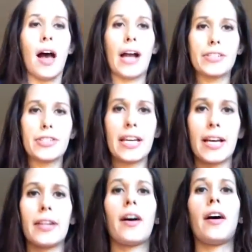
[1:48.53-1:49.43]
I just
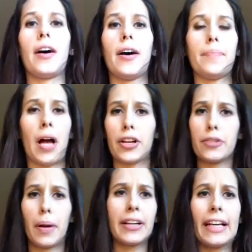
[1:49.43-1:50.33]
had a
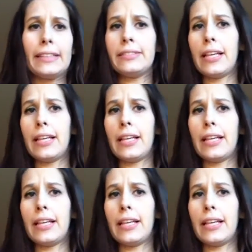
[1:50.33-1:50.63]
good party.